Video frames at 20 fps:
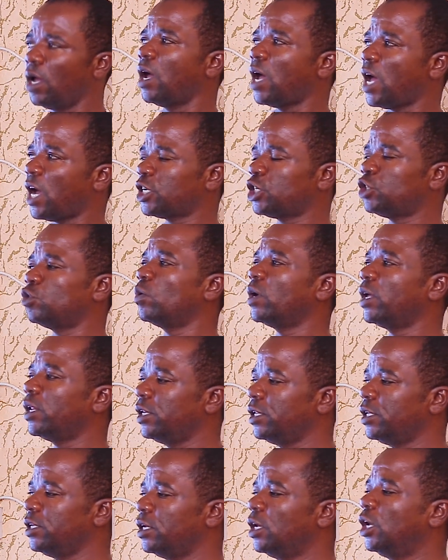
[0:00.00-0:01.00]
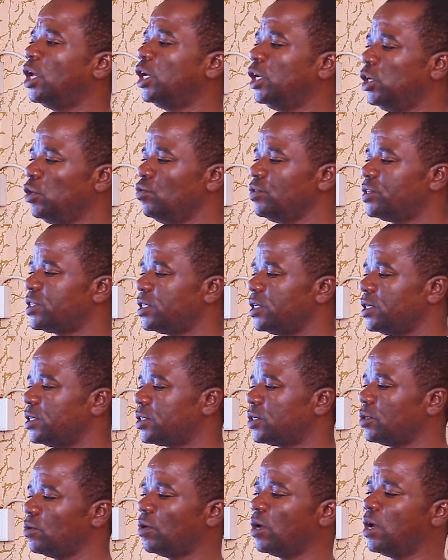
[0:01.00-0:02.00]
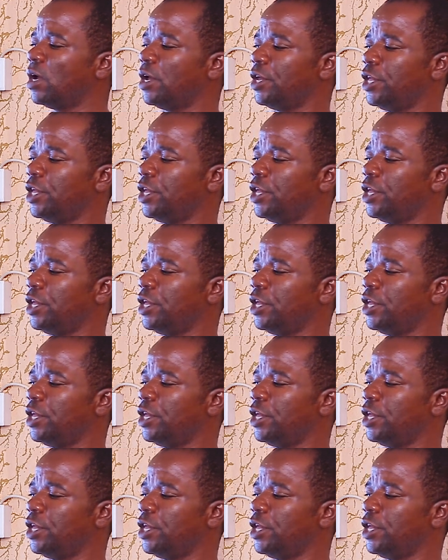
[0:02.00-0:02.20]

actually loses. So